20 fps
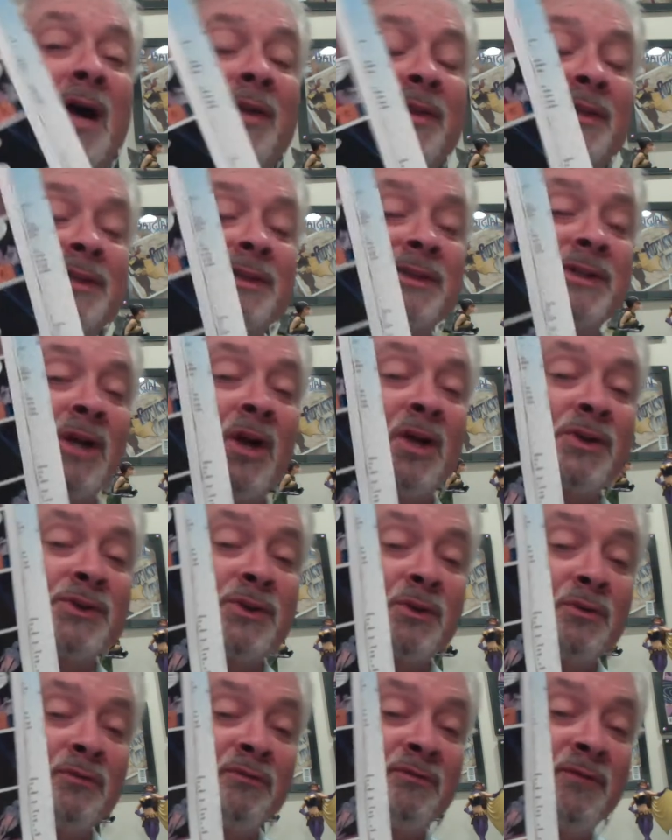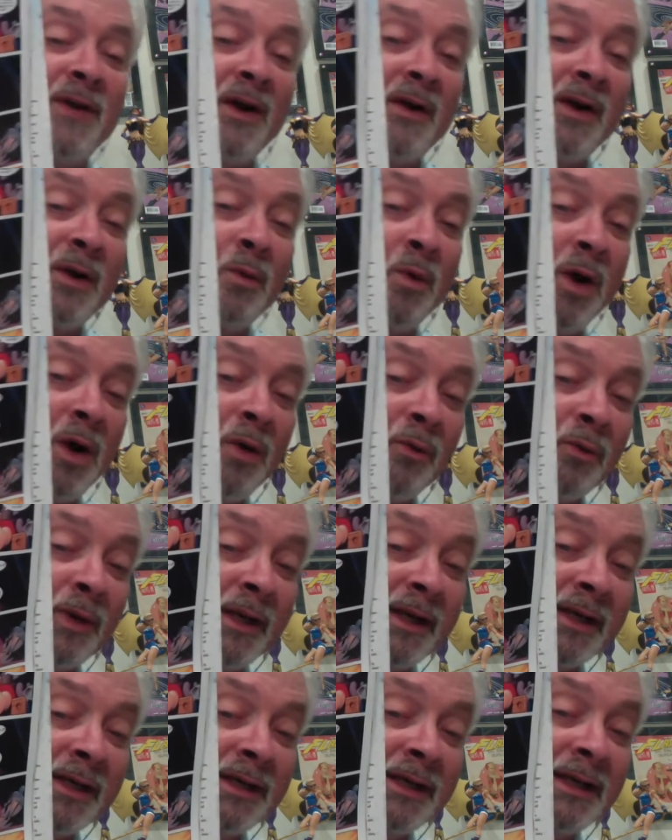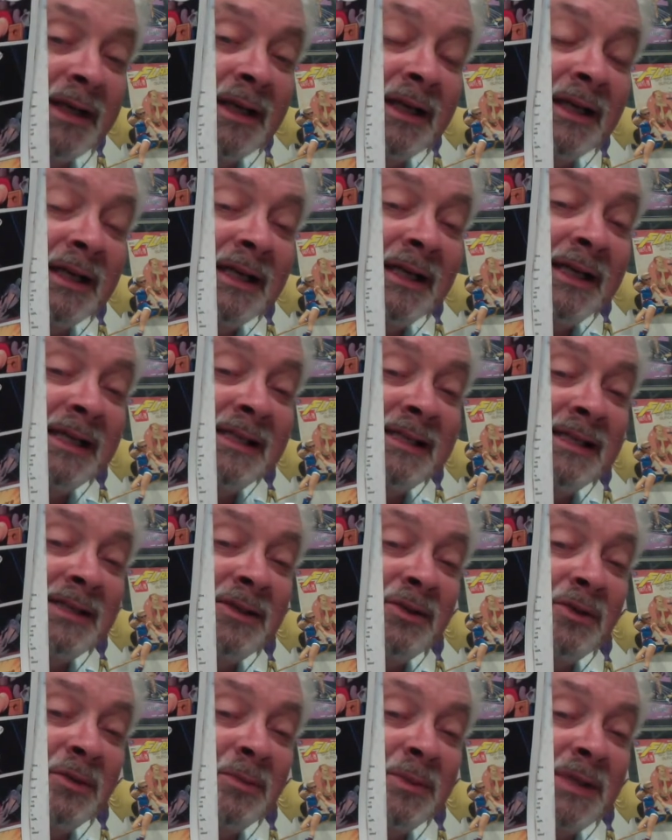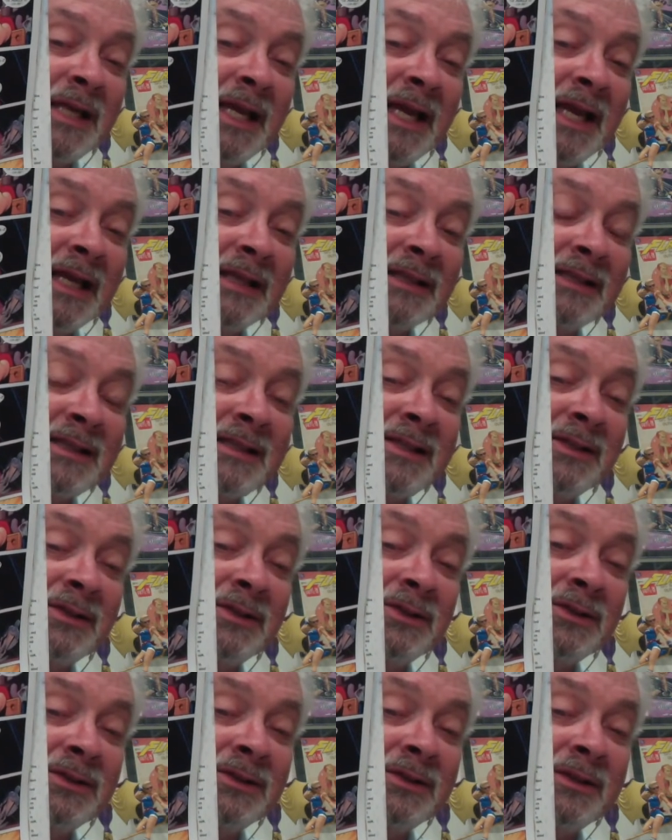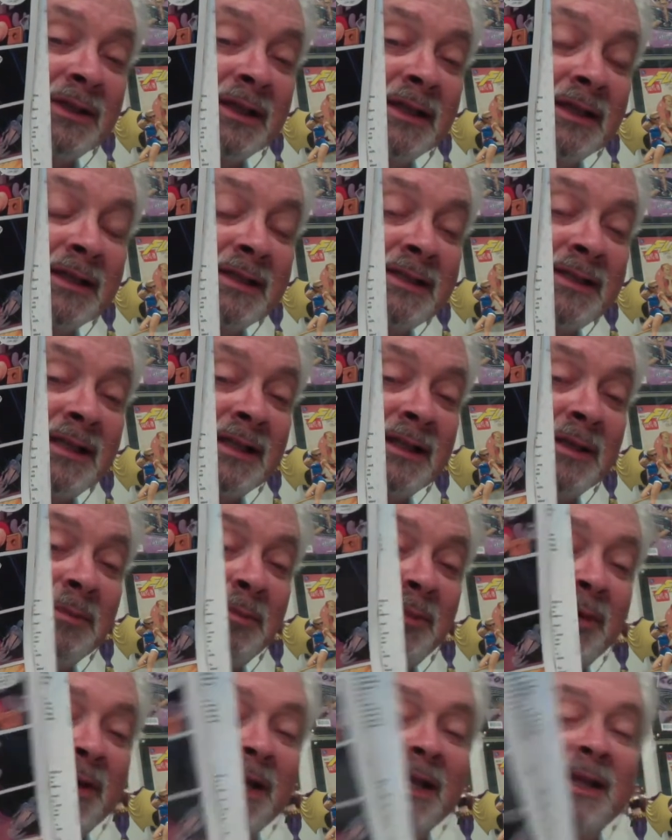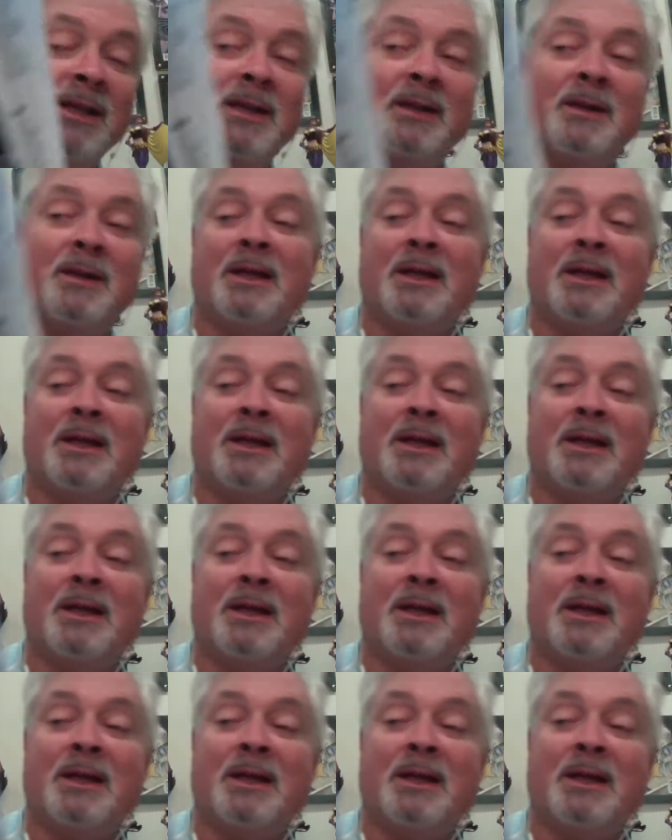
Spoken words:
This is also very well written, easy to obtain, still in print.